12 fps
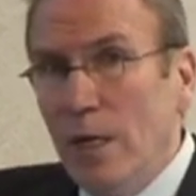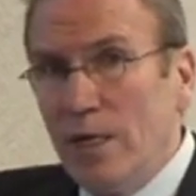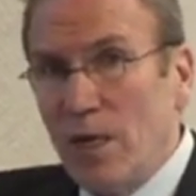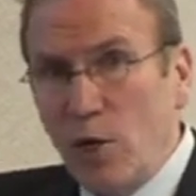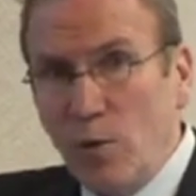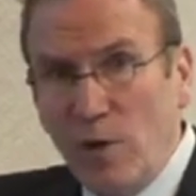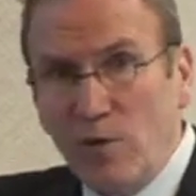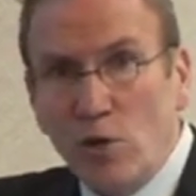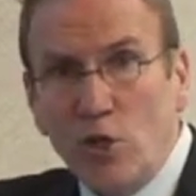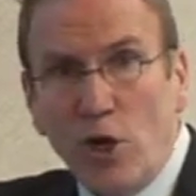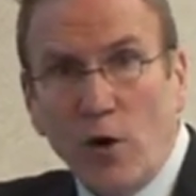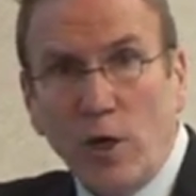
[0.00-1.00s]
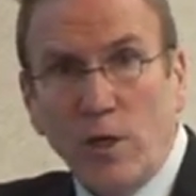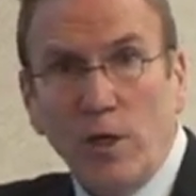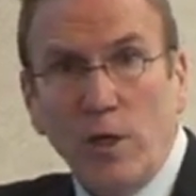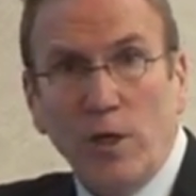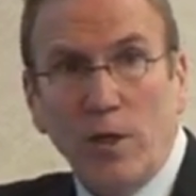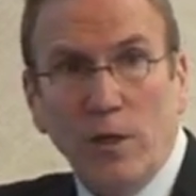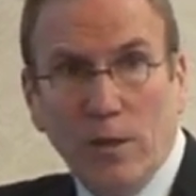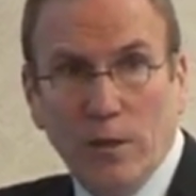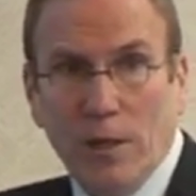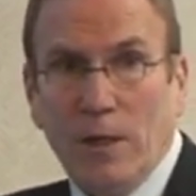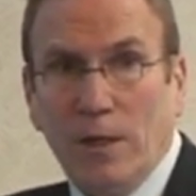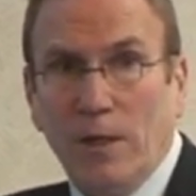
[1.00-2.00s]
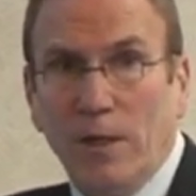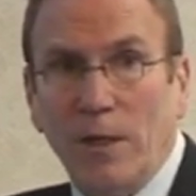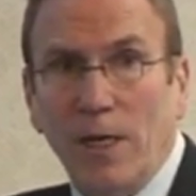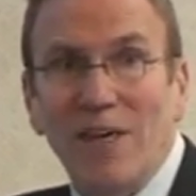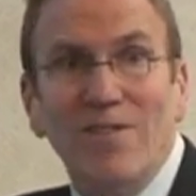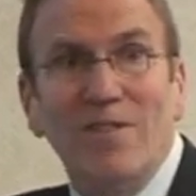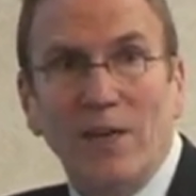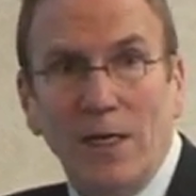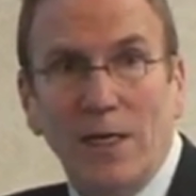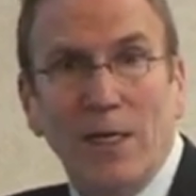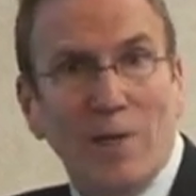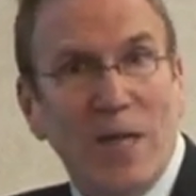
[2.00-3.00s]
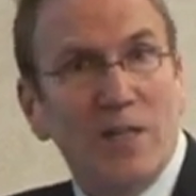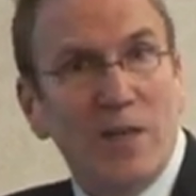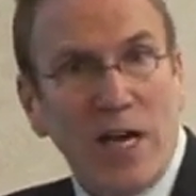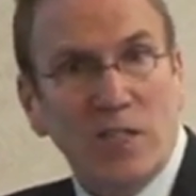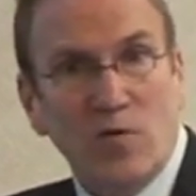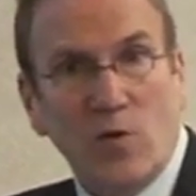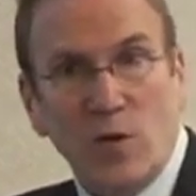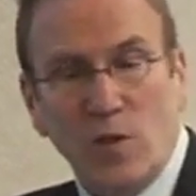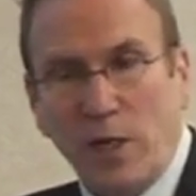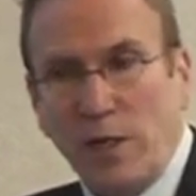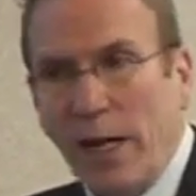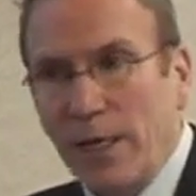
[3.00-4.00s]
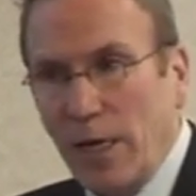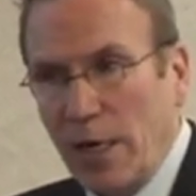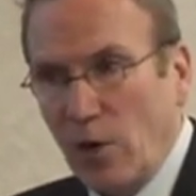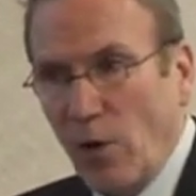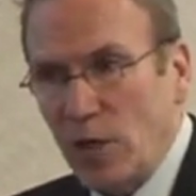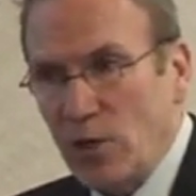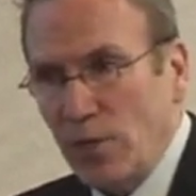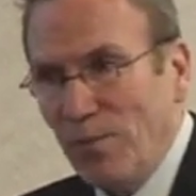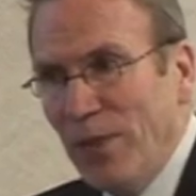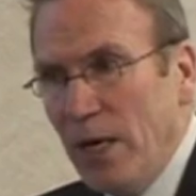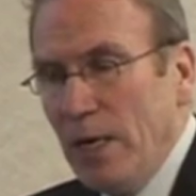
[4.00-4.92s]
Dr. Beavers chairing the uh, AVMA task force on canine aggression.